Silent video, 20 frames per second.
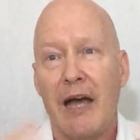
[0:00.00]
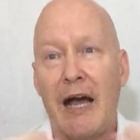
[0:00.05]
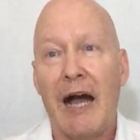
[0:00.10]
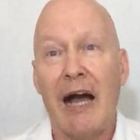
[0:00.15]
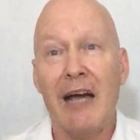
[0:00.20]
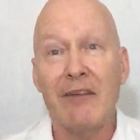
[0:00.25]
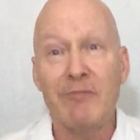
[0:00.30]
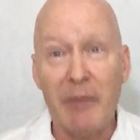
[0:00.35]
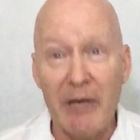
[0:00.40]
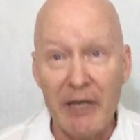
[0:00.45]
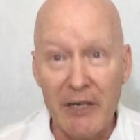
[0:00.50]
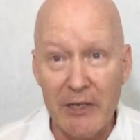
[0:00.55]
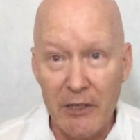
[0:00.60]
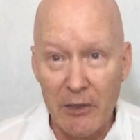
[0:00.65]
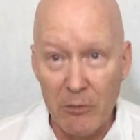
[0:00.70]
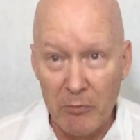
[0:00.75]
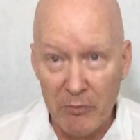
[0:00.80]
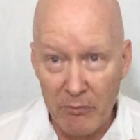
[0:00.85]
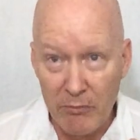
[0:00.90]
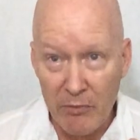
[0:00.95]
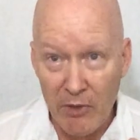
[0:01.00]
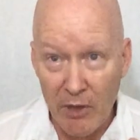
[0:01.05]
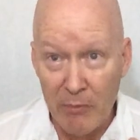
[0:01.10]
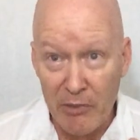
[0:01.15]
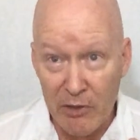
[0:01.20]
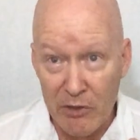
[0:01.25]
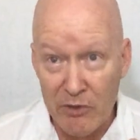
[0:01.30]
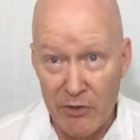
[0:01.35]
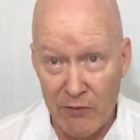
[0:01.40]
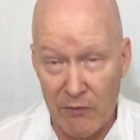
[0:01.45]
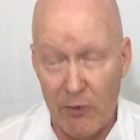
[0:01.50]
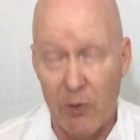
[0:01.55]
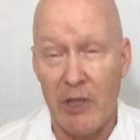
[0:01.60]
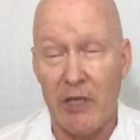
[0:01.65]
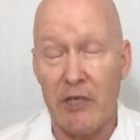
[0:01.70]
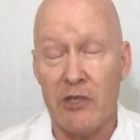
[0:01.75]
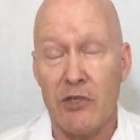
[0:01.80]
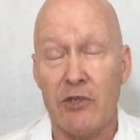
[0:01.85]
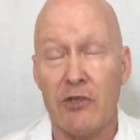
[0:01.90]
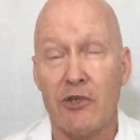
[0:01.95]
I've been in an abusive
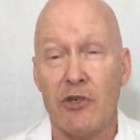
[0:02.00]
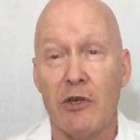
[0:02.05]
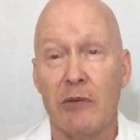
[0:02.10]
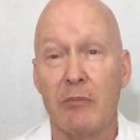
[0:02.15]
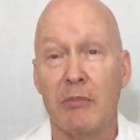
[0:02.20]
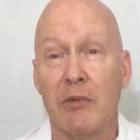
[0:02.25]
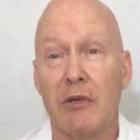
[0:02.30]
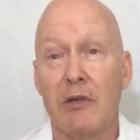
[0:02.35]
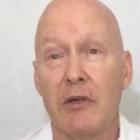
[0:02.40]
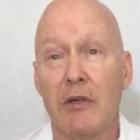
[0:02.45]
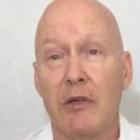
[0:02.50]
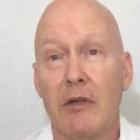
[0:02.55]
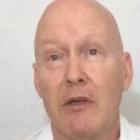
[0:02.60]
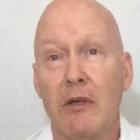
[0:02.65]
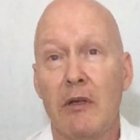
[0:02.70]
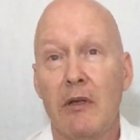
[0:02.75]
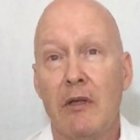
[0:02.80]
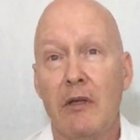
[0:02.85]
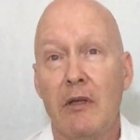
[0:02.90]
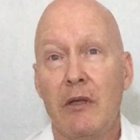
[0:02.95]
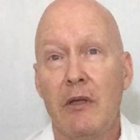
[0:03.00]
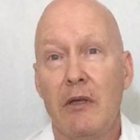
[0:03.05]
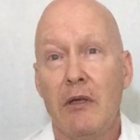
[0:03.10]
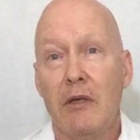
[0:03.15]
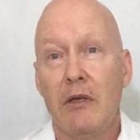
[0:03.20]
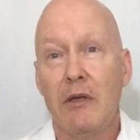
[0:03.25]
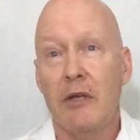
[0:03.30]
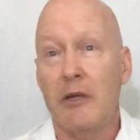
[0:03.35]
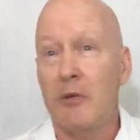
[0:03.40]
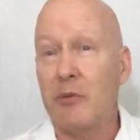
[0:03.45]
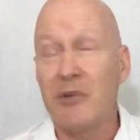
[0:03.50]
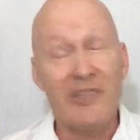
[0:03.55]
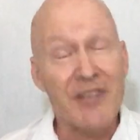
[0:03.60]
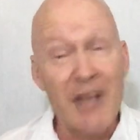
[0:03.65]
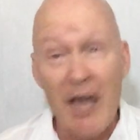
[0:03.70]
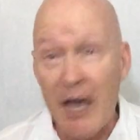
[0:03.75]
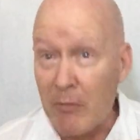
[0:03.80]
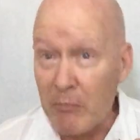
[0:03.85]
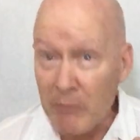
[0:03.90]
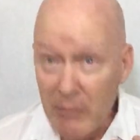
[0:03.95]
relationship. It was
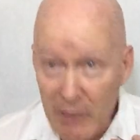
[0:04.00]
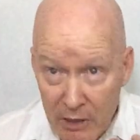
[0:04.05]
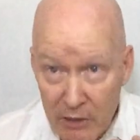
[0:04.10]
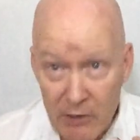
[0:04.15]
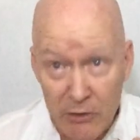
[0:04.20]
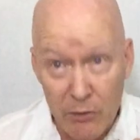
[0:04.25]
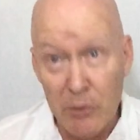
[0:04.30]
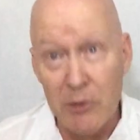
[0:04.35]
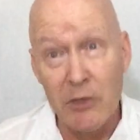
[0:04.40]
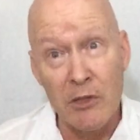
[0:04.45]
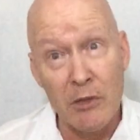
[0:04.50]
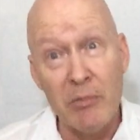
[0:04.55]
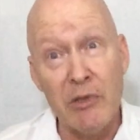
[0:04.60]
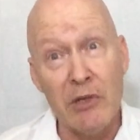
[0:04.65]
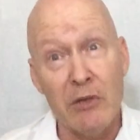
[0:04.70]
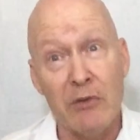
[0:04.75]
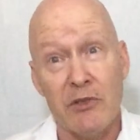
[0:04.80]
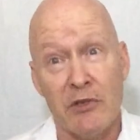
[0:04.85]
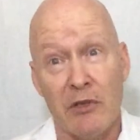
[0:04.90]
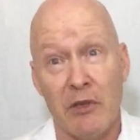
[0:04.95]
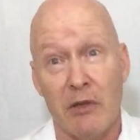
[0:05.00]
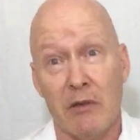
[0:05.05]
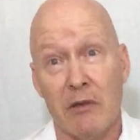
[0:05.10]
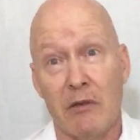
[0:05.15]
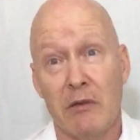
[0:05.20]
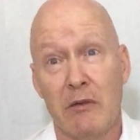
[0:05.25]
not me doing the abusing.